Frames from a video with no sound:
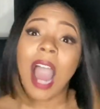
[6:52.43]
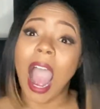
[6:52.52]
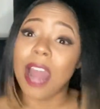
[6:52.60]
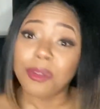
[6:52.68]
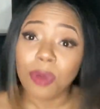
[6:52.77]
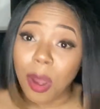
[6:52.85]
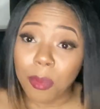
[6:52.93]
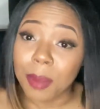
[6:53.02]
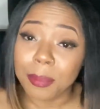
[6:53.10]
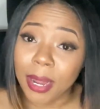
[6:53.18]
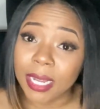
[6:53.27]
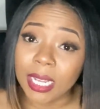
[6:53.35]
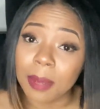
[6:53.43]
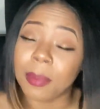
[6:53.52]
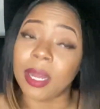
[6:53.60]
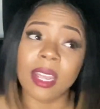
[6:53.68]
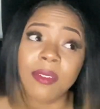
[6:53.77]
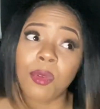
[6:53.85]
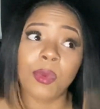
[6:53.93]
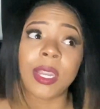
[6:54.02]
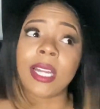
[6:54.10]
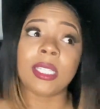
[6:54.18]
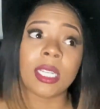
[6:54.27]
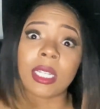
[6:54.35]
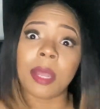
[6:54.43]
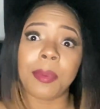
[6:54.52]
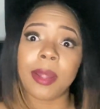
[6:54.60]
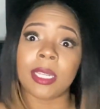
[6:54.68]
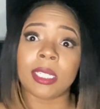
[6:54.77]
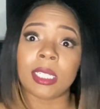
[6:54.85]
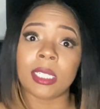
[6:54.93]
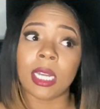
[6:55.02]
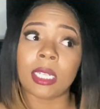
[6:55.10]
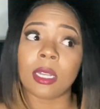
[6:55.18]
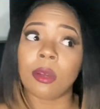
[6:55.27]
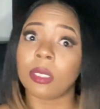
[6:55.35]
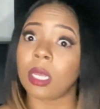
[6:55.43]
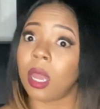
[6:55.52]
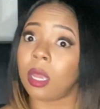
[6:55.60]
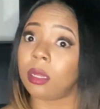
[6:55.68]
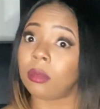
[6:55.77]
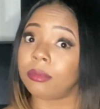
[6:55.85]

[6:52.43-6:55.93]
knew I wasn't pregnant, but even when they took that pregnancy test, I was like,